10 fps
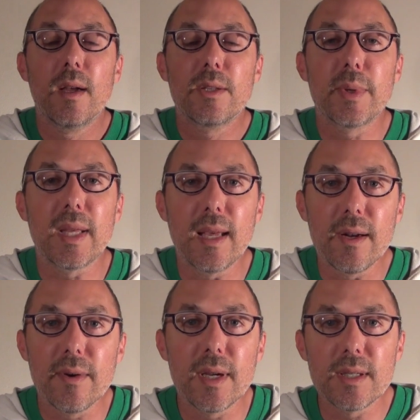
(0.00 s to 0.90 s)
So with the
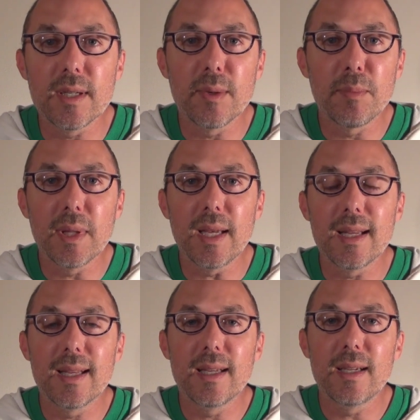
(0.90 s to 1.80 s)
iteration
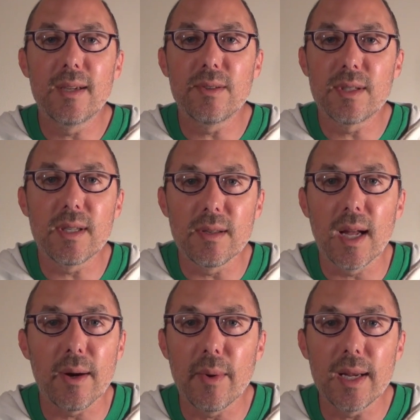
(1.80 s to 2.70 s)
complete, you're still
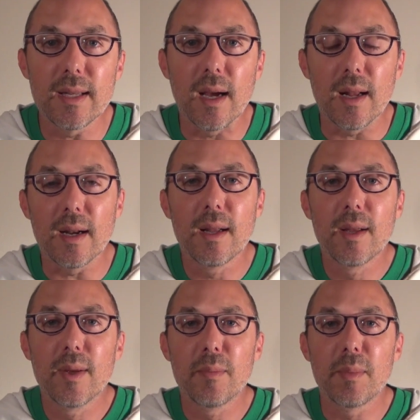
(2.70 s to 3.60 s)
not quite done,
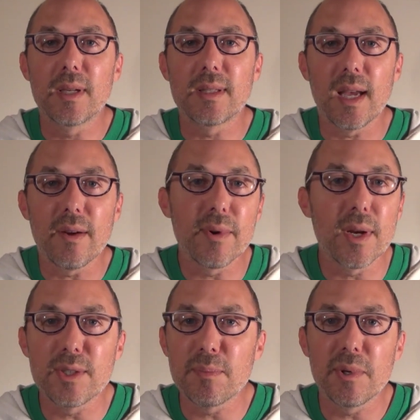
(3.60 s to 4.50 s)
because every
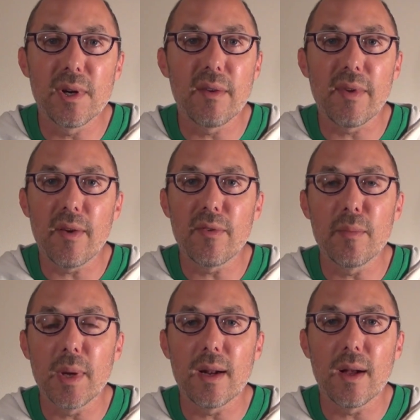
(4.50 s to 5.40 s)
entrepreneur I've ever
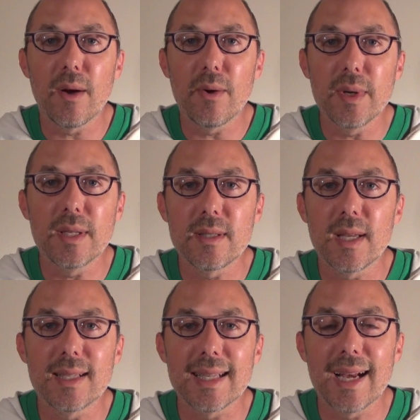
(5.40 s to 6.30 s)
met always
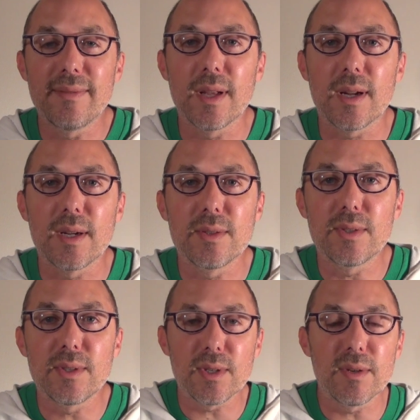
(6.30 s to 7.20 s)
says, I've done a
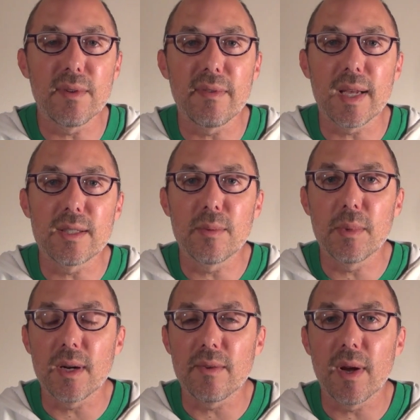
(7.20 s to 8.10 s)
conservative
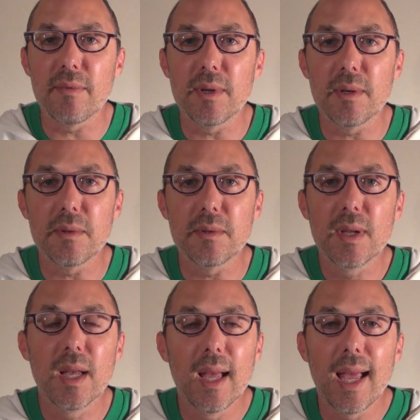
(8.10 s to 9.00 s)
estimate on revenues
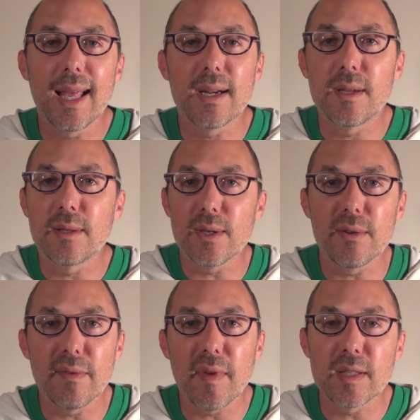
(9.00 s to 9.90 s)
and a
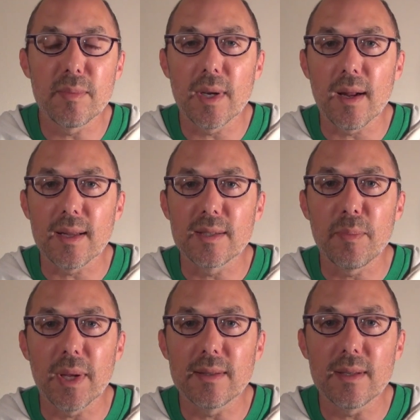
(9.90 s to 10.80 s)
conservative estimate on
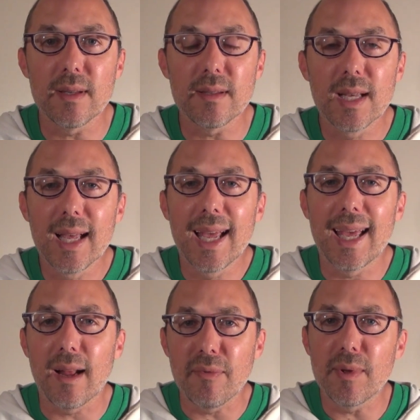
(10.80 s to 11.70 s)
expenses,
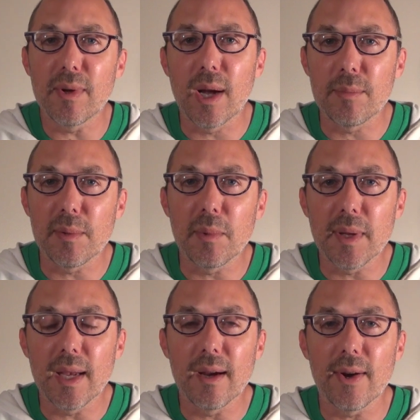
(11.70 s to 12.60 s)
and I feel comfortable
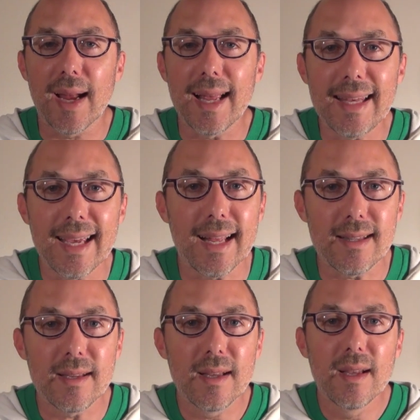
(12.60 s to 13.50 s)
here. And
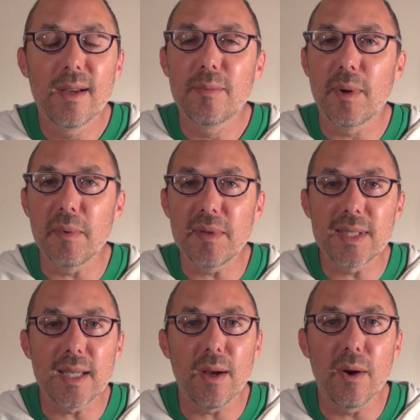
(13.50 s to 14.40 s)
yet, what we
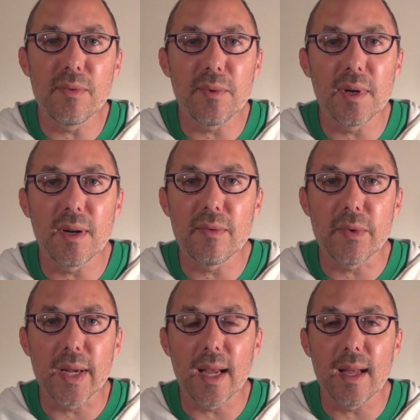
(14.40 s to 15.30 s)
see over and over
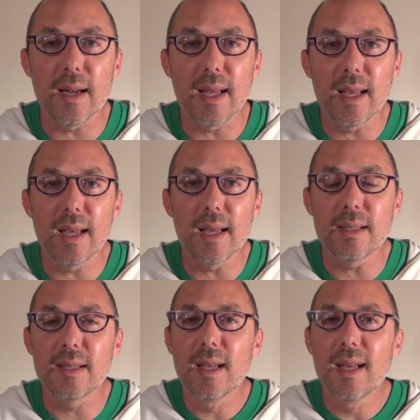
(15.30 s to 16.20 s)
again
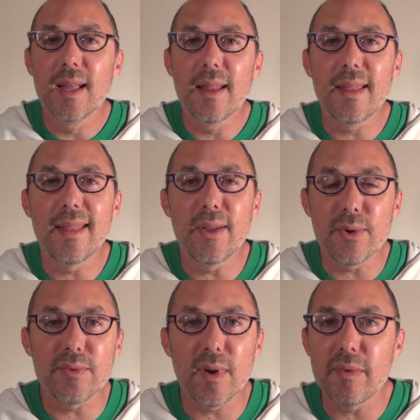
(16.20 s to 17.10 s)
is
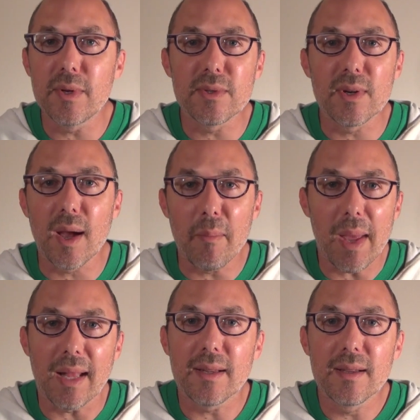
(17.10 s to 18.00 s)
those revenues are not
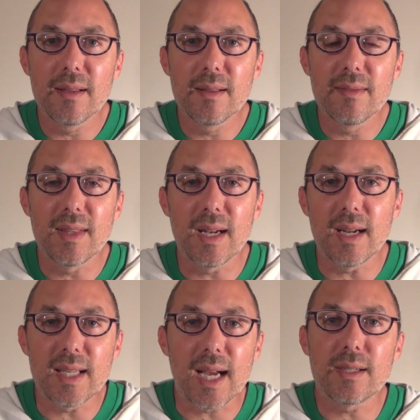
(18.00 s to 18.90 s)
met, that
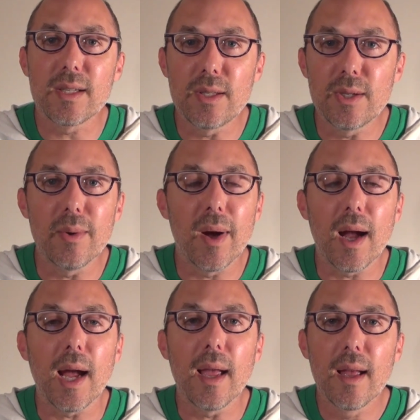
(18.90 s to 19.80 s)
it's actually too
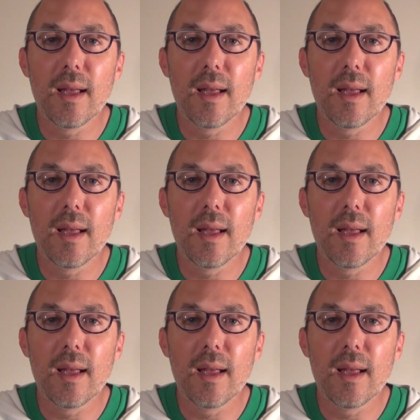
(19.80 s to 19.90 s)
high.